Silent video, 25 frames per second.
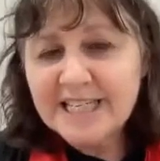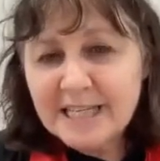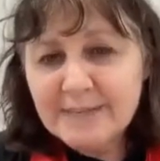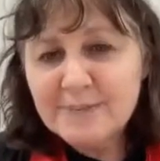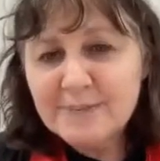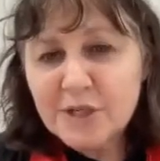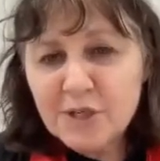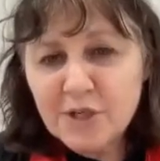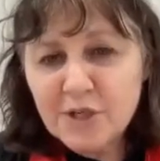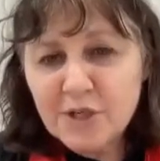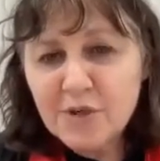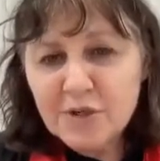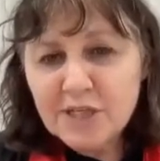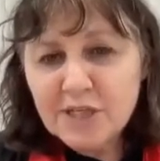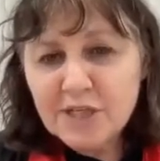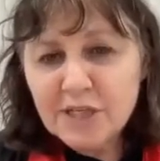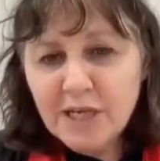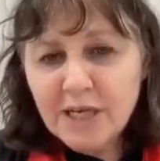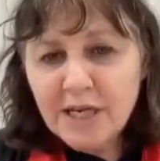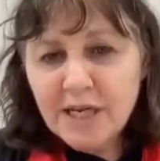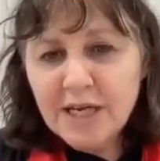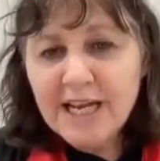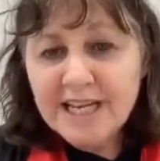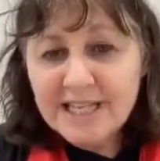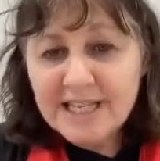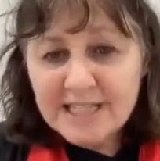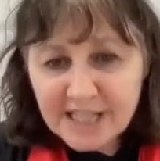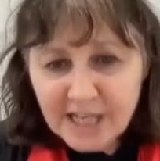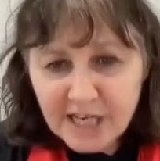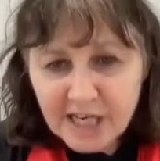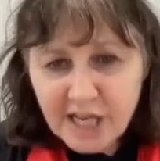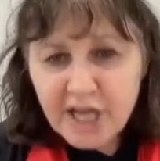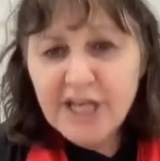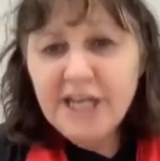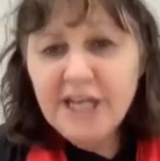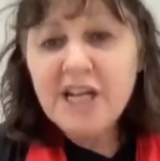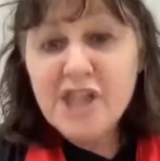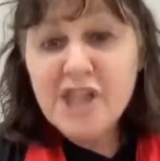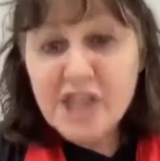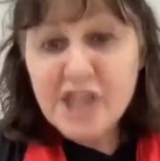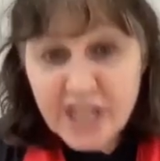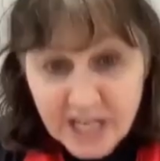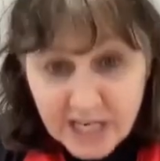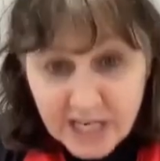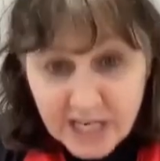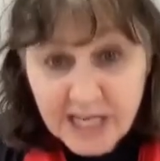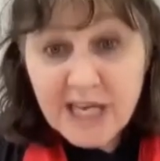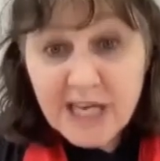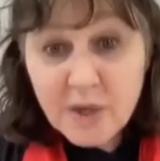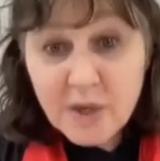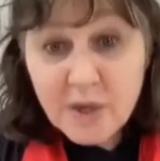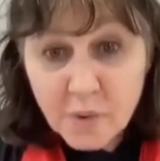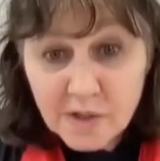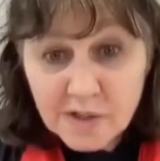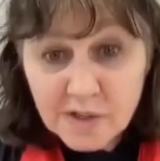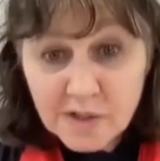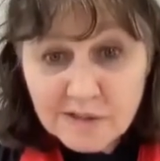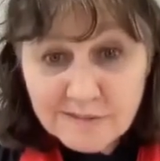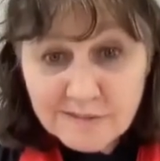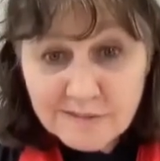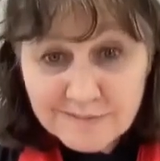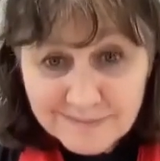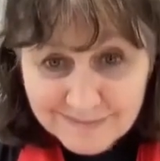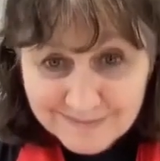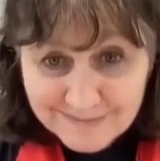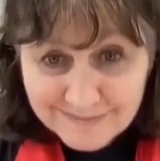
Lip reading: Diepsloot is learning Think Equal.